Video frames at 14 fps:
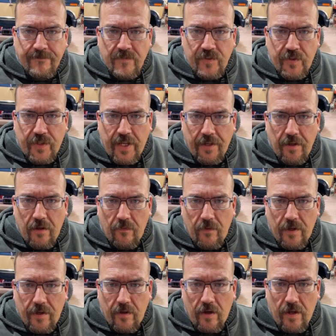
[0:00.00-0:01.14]
You cannot
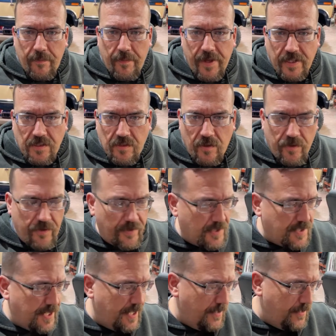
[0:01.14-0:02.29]
run an automatic starter in a
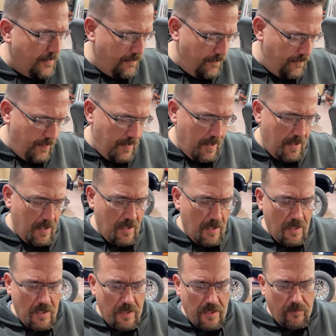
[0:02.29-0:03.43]
standard.
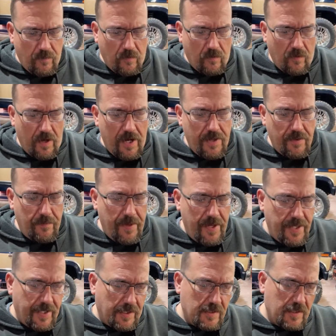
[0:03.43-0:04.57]
It will grind the
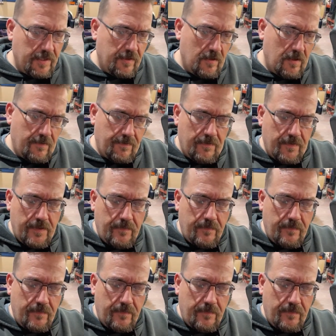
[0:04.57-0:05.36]
Bendix clear off of it.